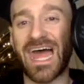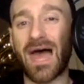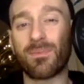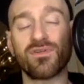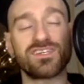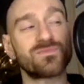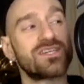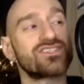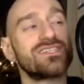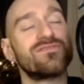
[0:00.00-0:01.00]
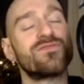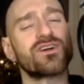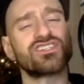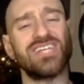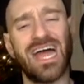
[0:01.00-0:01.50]
Apple, especially in
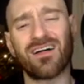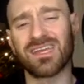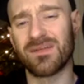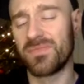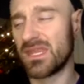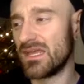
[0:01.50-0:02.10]
functionality.